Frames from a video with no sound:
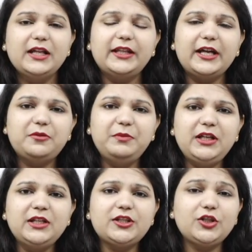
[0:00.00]
that
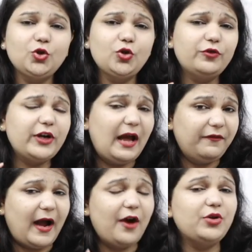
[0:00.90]
means you would have
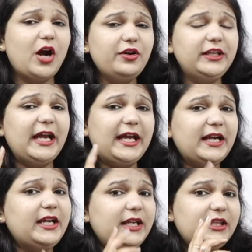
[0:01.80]
found out the
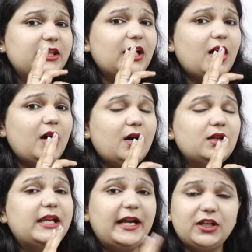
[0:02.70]
error in
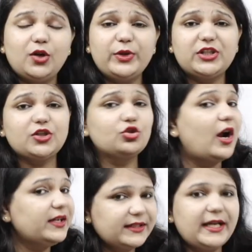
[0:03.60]
the letter which is
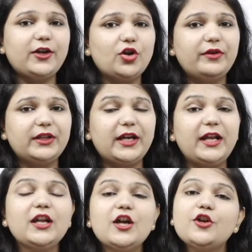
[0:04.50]
not stated over there.